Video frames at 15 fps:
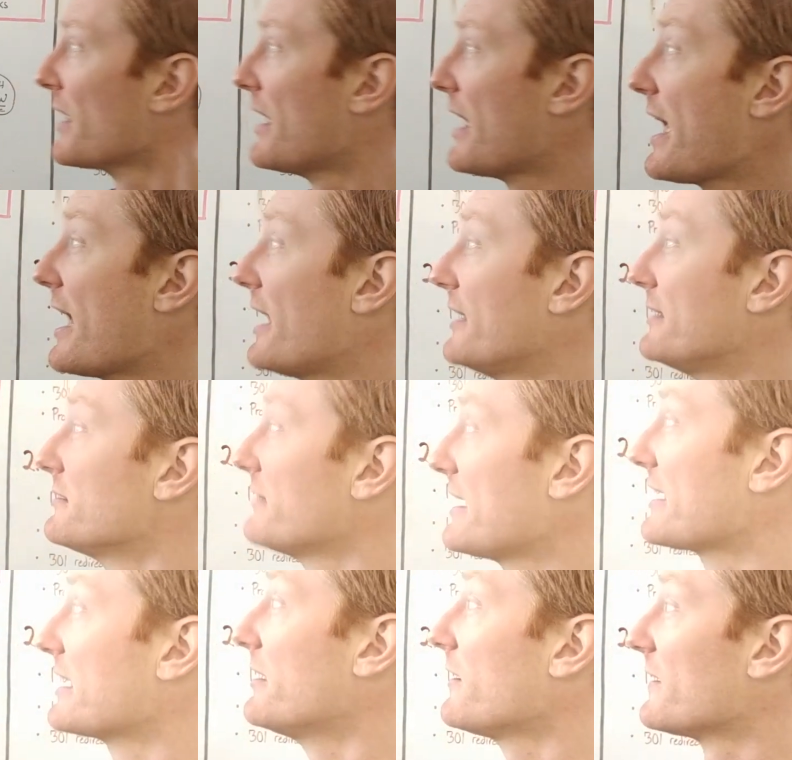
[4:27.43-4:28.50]
And like
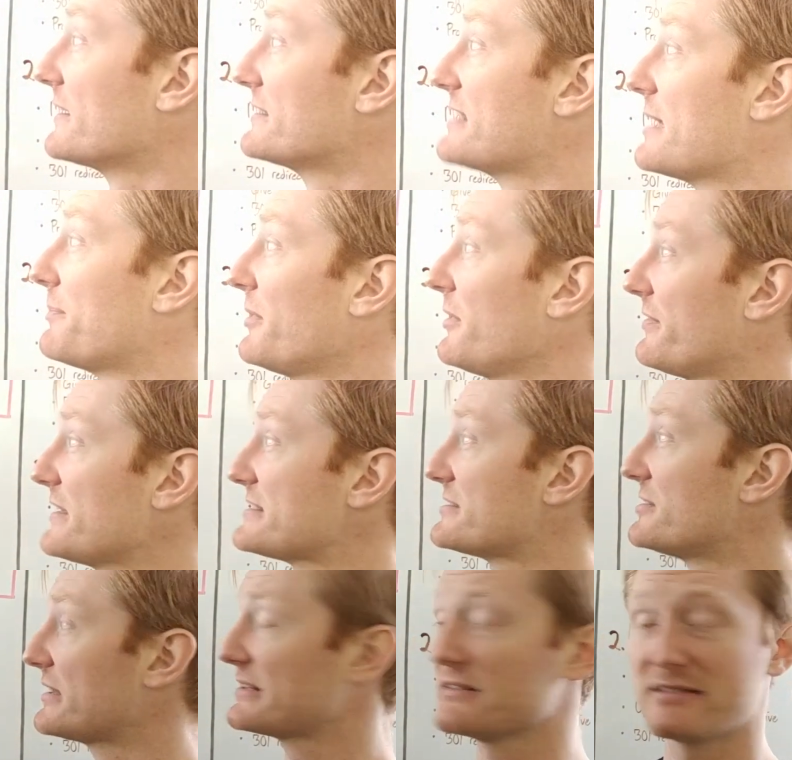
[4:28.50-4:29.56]
in our example, this
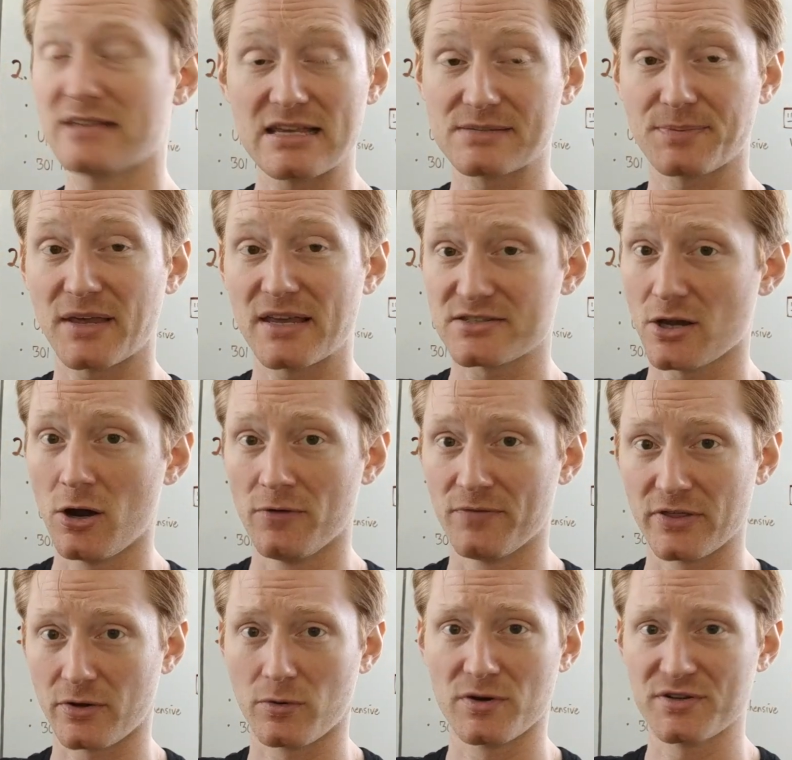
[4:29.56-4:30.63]
takes place over
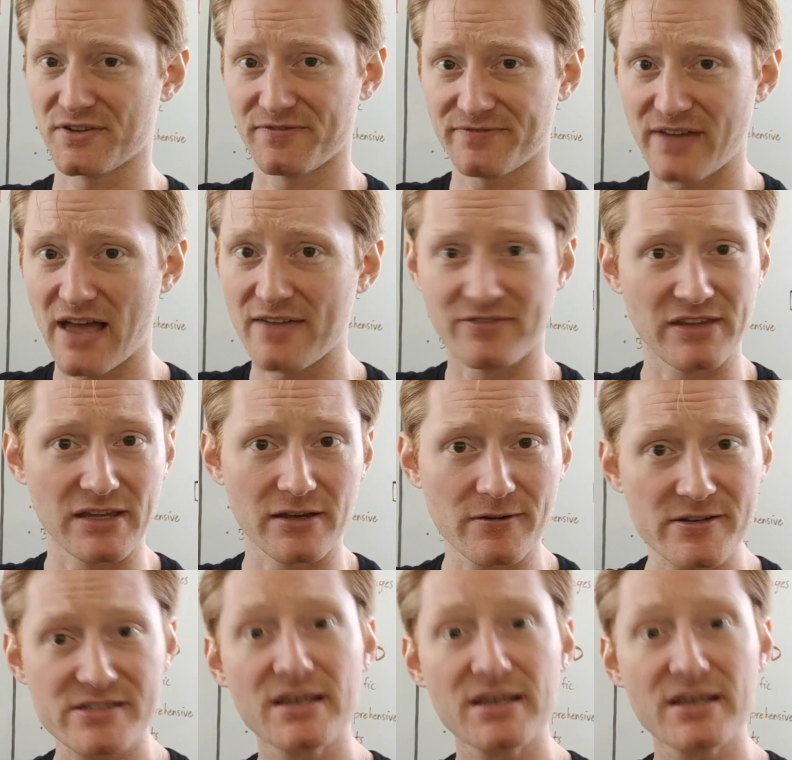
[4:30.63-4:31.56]
the course of 5 years.